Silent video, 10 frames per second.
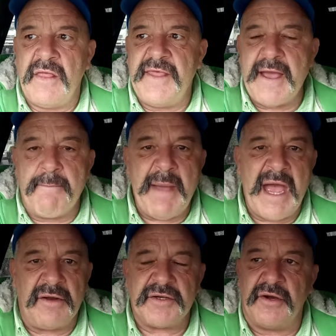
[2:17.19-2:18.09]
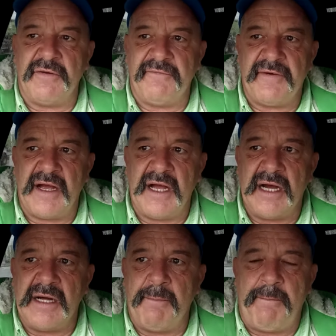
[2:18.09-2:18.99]
the amount of
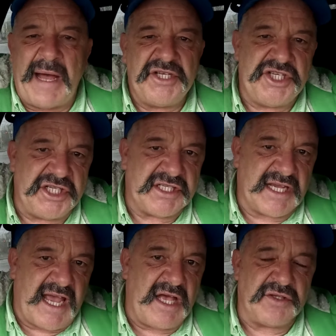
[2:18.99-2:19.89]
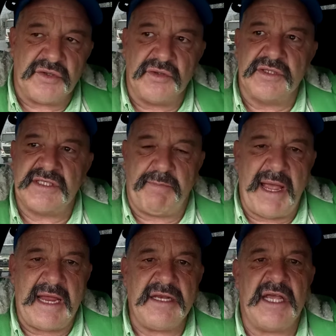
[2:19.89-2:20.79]
uh, budgets councils
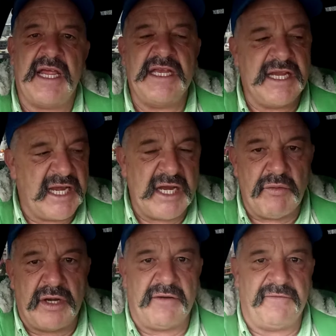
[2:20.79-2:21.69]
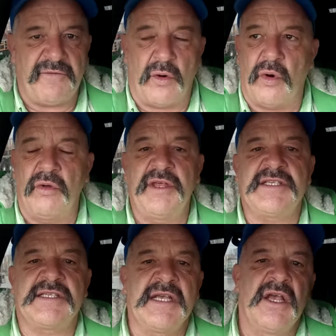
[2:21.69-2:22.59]
spend in getting rid of all
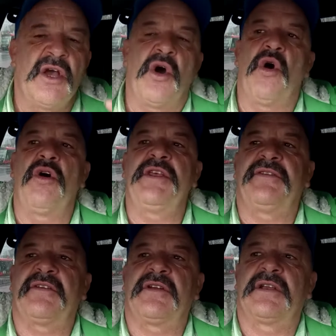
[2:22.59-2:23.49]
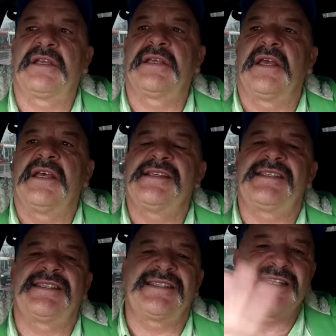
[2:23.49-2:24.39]
this all this
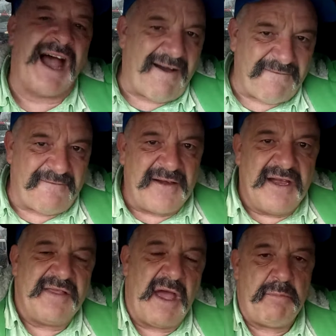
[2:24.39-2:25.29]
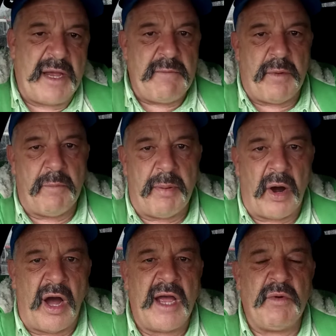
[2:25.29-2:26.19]
stuff that people
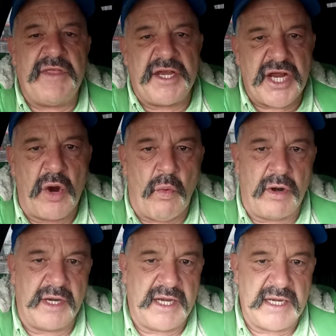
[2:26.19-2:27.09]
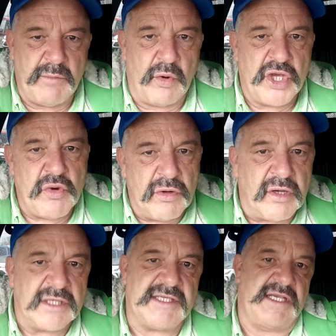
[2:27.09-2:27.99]
buy when they don't want it anymore. You will
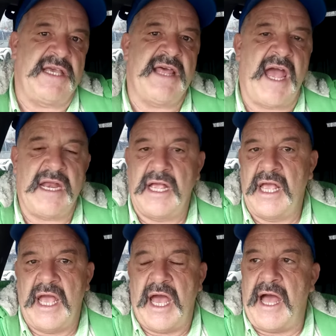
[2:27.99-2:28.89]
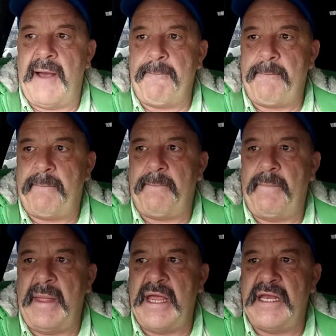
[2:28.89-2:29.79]
not see that um,
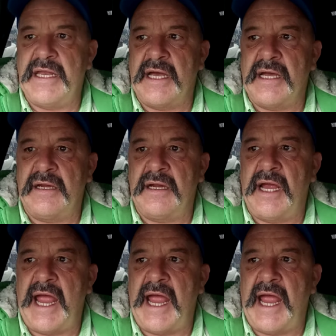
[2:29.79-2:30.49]
in. Uh,